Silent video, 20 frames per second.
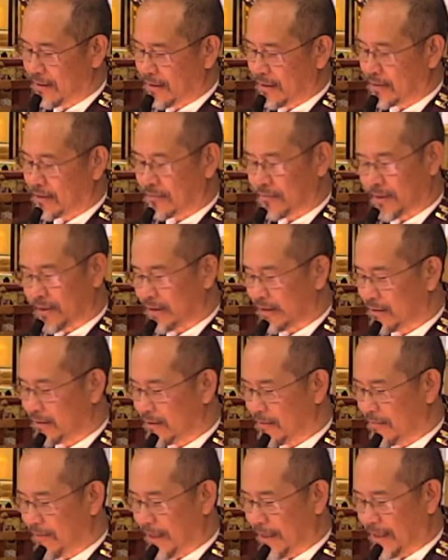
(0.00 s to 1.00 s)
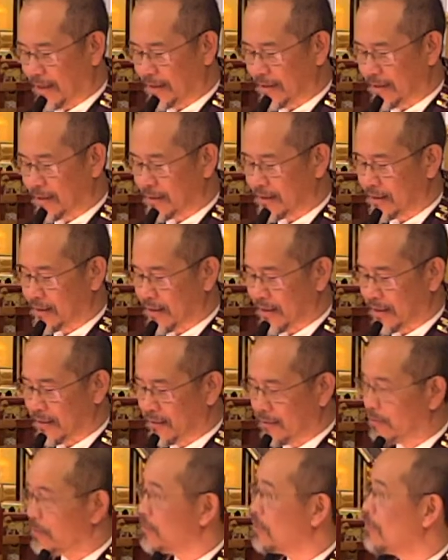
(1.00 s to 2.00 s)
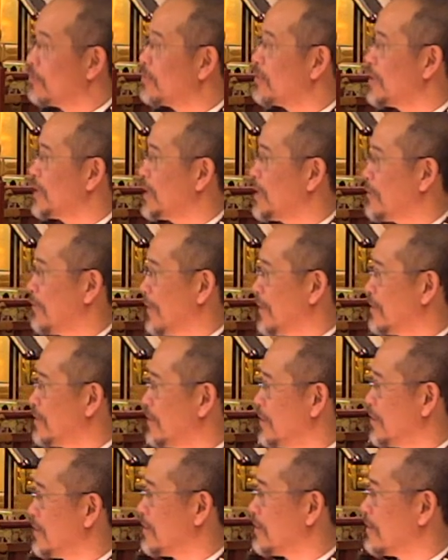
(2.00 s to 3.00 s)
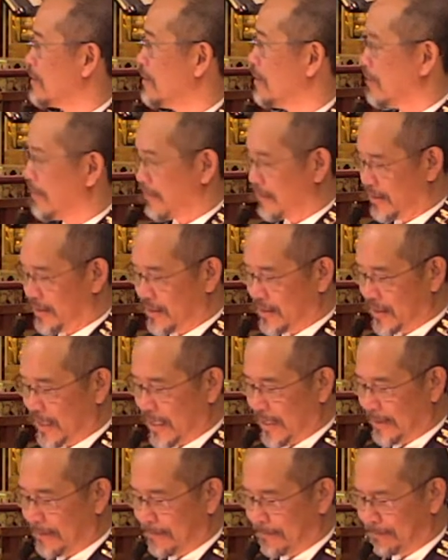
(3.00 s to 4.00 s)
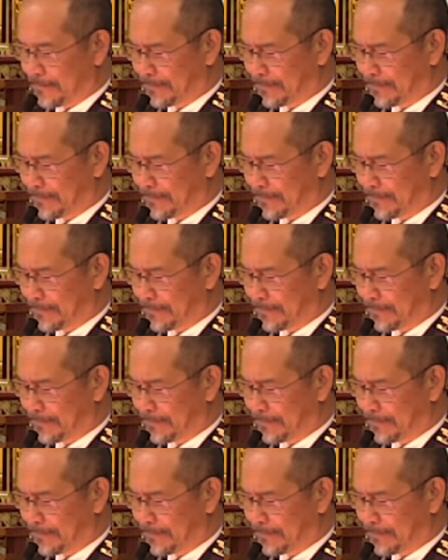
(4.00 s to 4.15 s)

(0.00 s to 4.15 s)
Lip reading: switches are made such that no two sequences are the same.